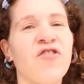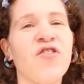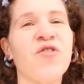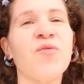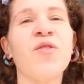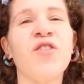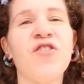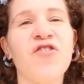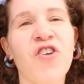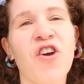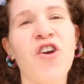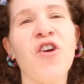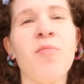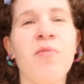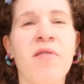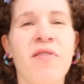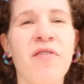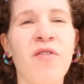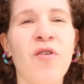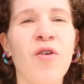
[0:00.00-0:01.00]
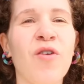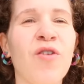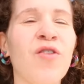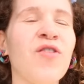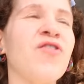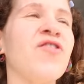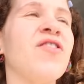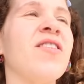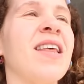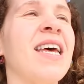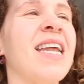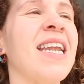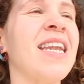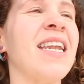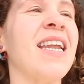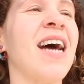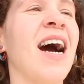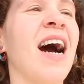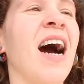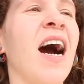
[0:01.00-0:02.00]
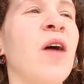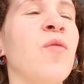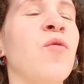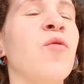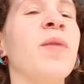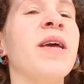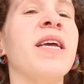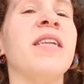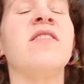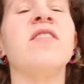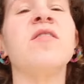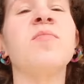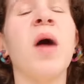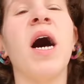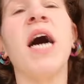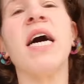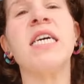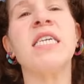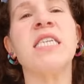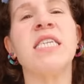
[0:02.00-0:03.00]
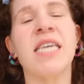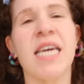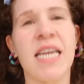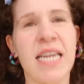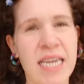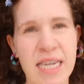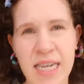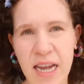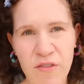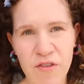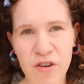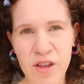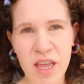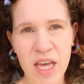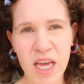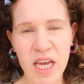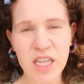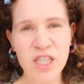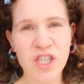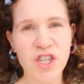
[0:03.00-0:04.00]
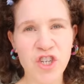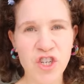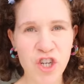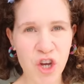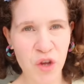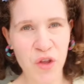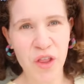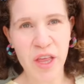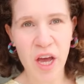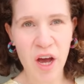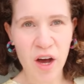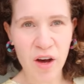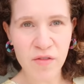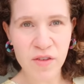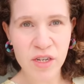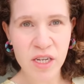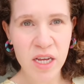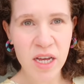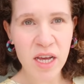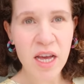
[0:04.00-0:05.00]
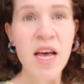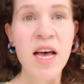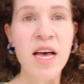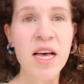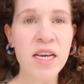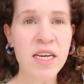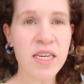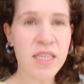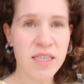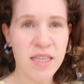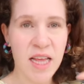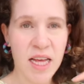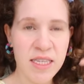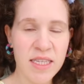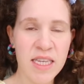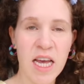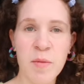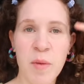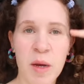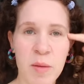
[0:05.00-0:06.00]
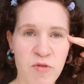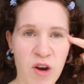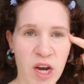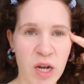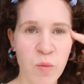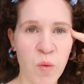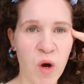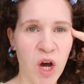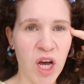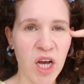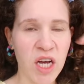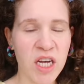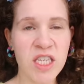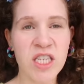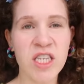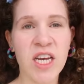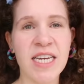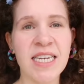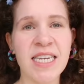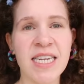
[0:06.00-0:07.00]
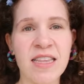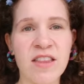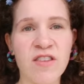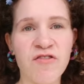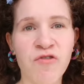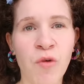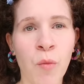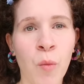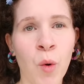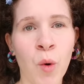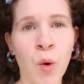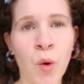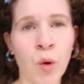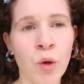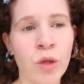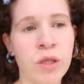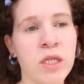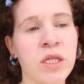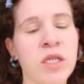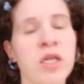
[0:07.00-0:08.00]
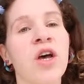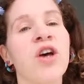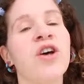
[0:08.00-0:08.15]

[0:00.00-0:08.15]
Just want to show you before, so then I will be inspired to clean everything to show you the after, because that's how my brain works. I need the rewards.